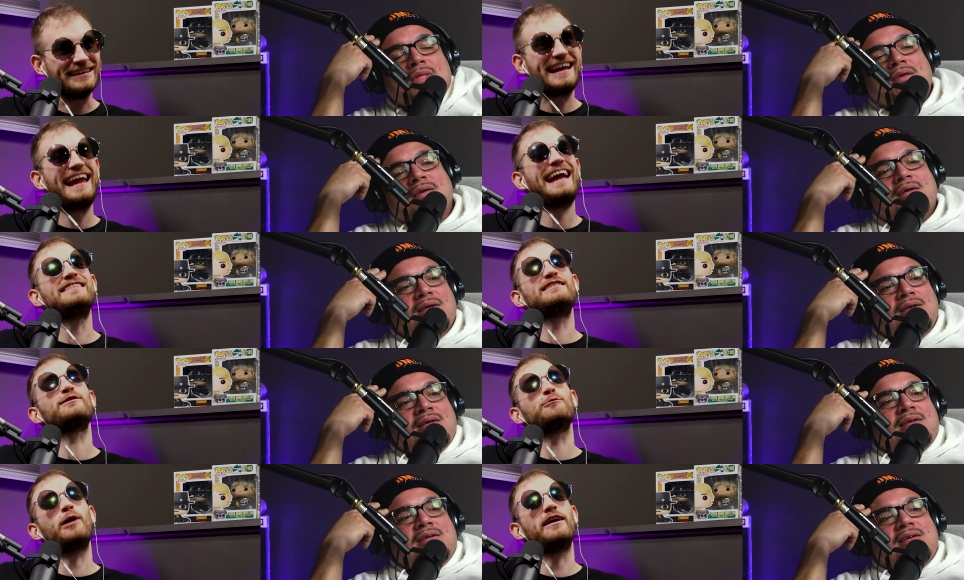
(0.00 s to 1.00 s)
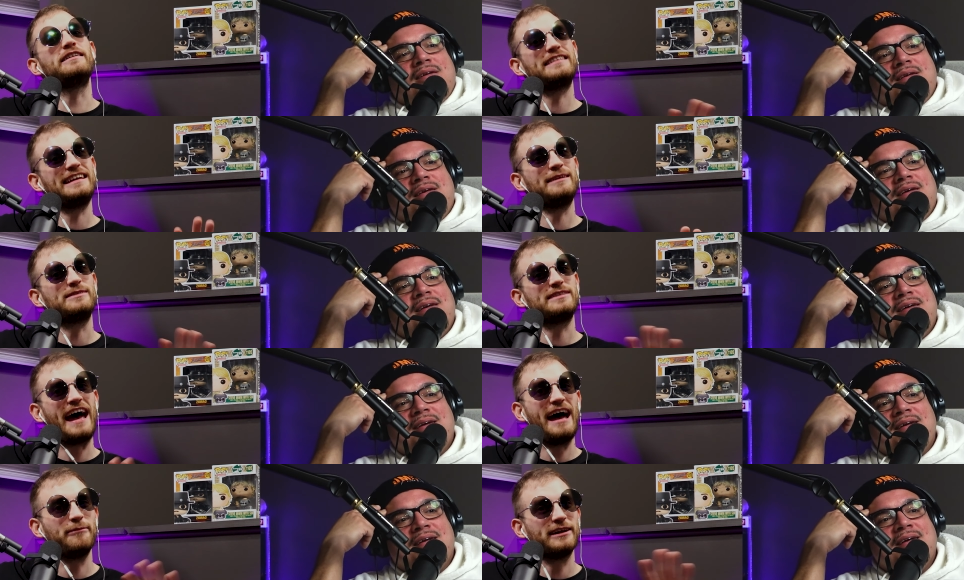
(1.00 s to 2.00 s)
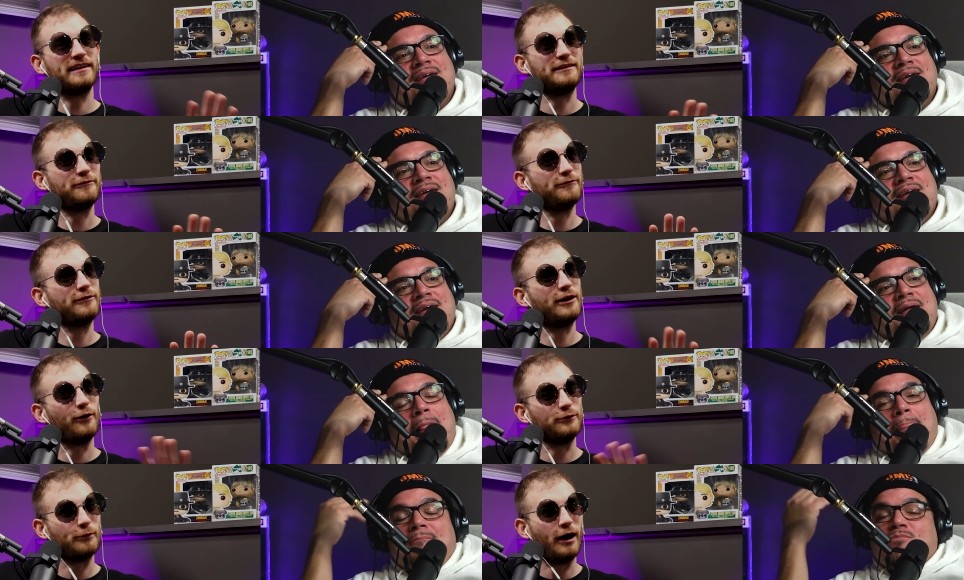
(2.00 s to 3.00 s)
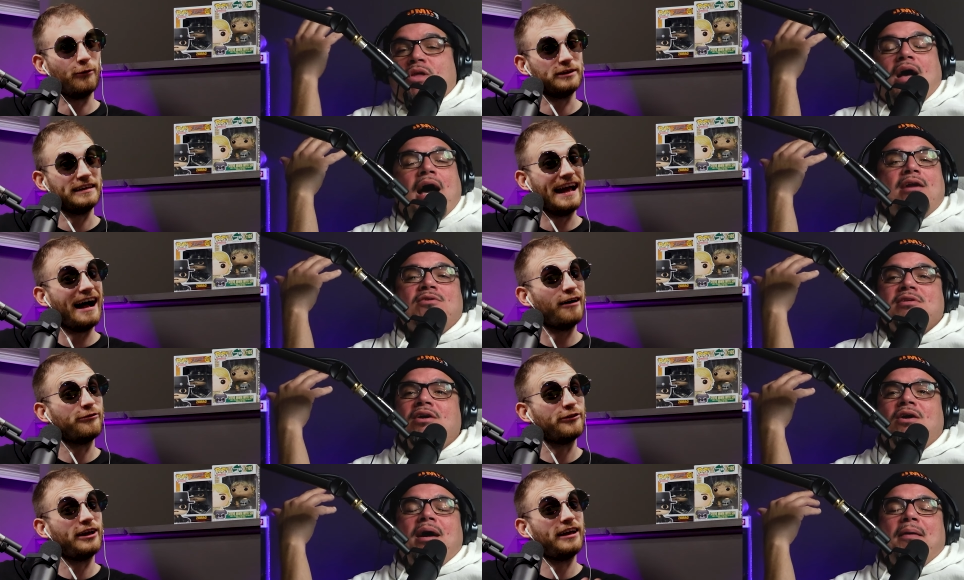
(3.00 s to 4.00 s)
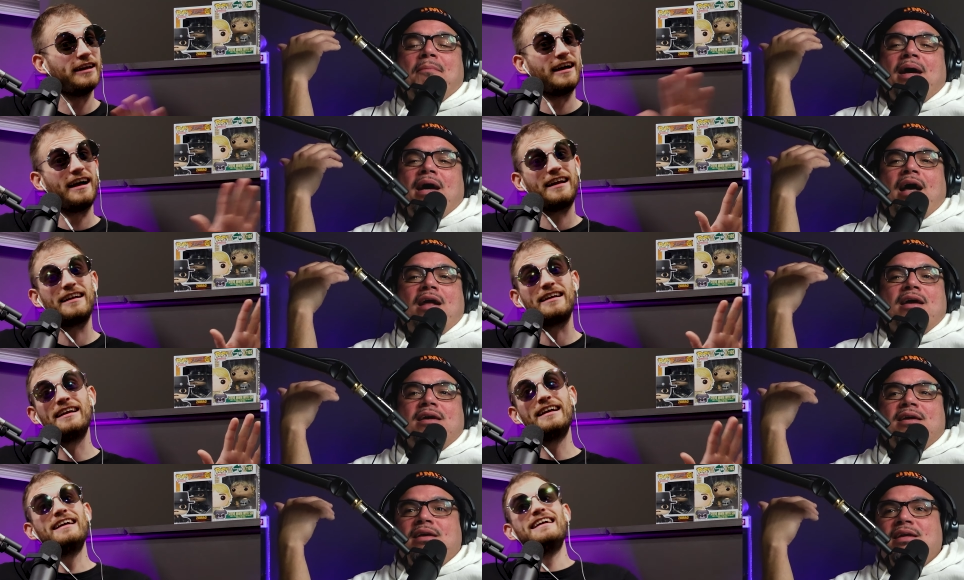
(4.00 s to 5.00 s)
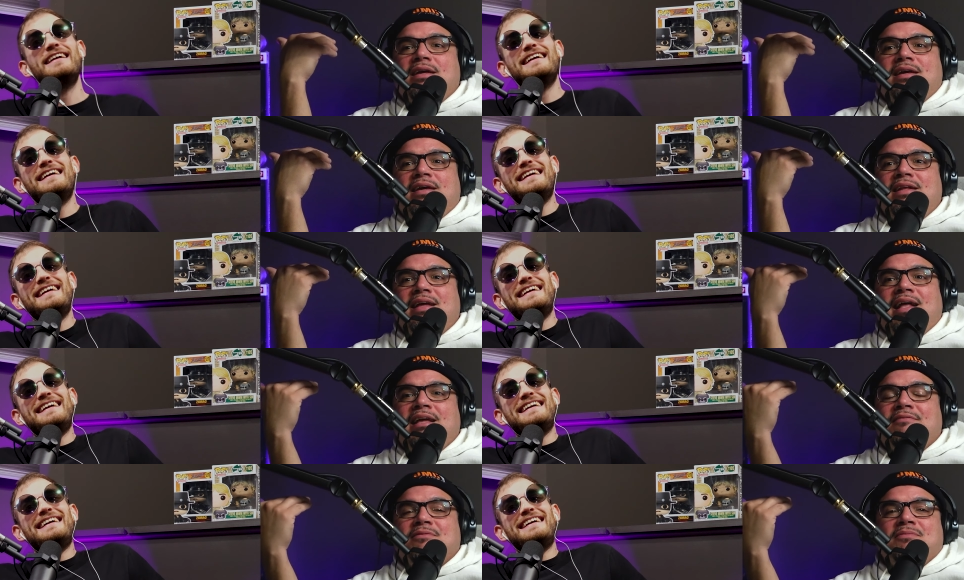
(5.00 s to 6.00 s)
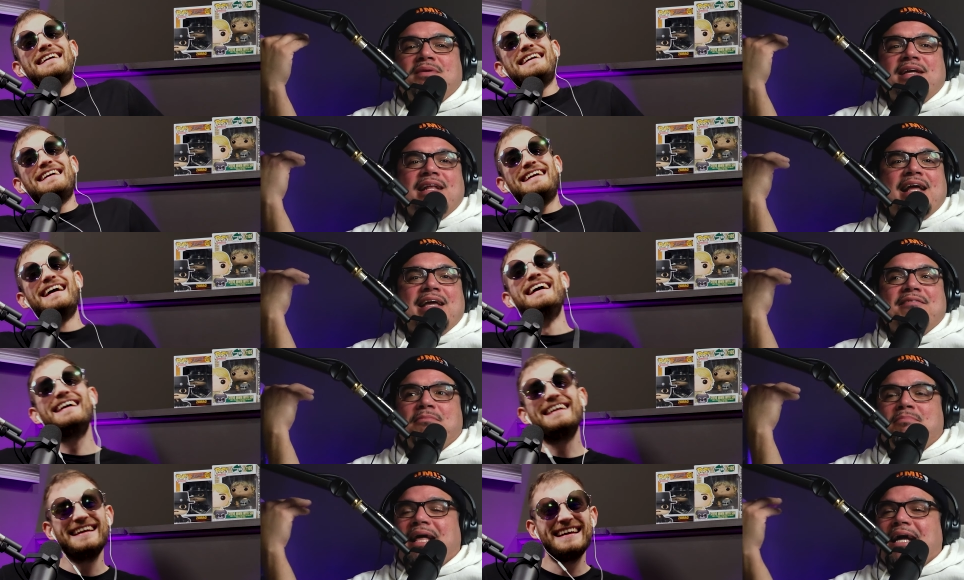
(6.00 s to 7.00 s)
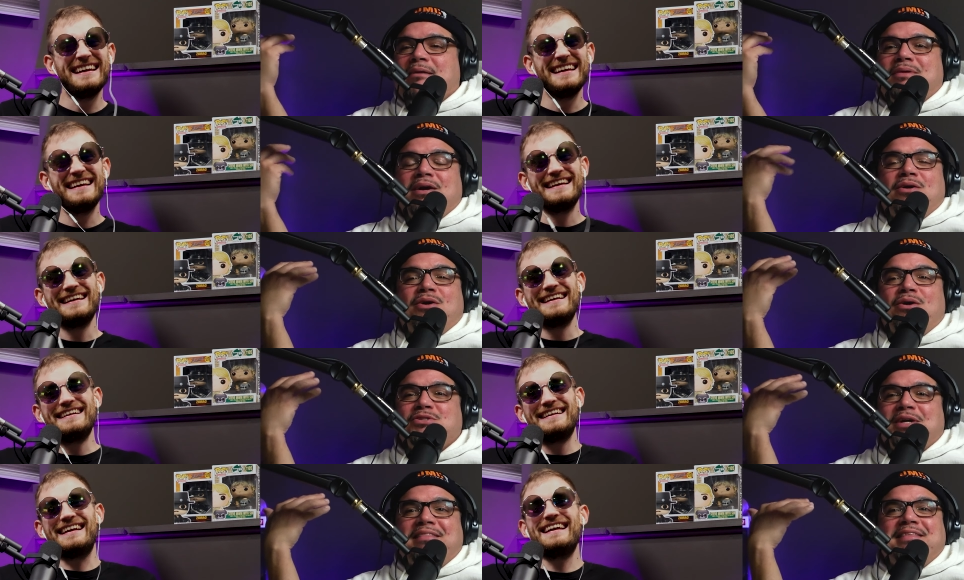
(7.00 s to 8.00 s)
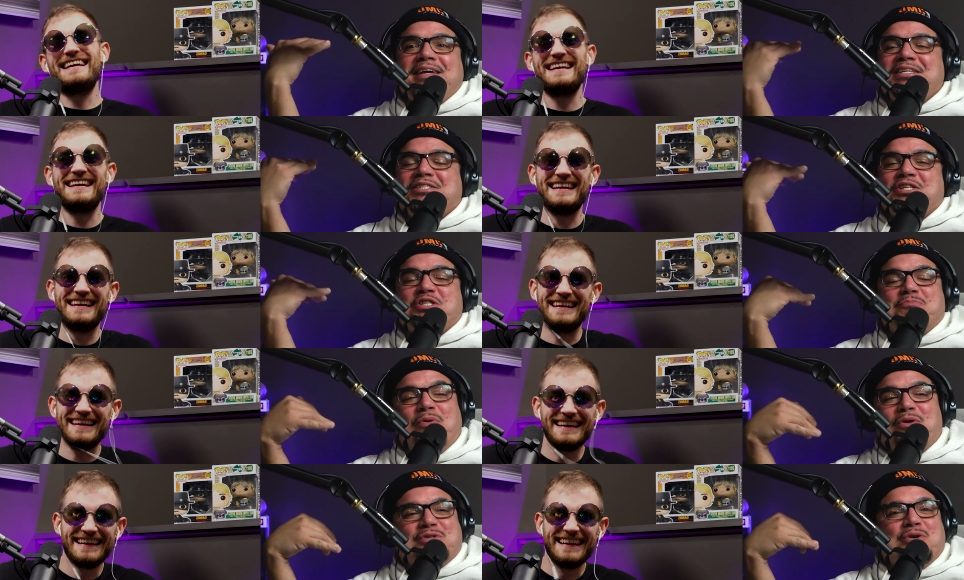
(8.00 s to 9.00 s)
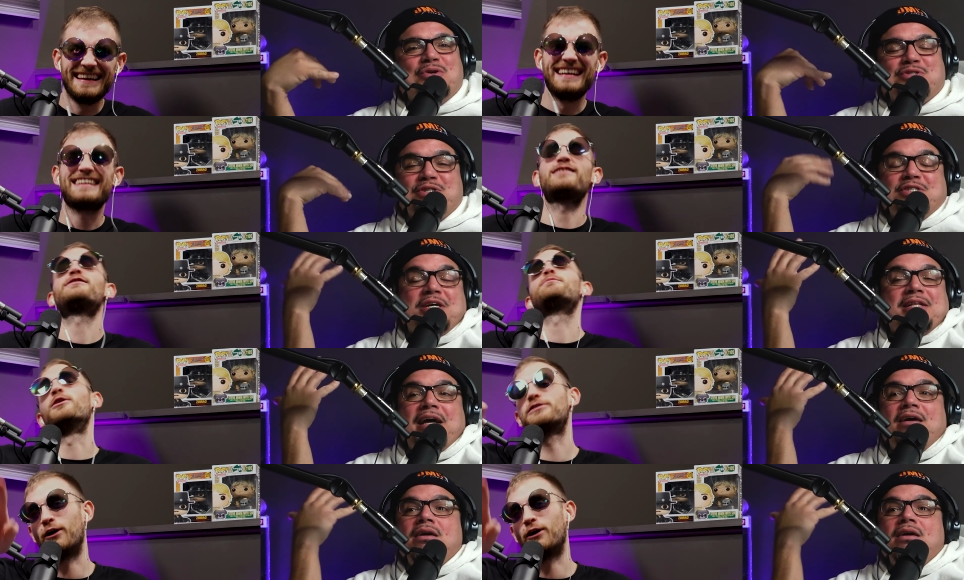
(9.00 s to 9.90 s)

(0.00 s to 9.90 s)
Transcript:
Speaker 1: you can't just wear a team's hat because it goes well with. I the don't outfit. know. I, I,
Speaker 2: I, uh, it it ain't even it ain't even black and brown culture. I think it's just sports culture. Now, sports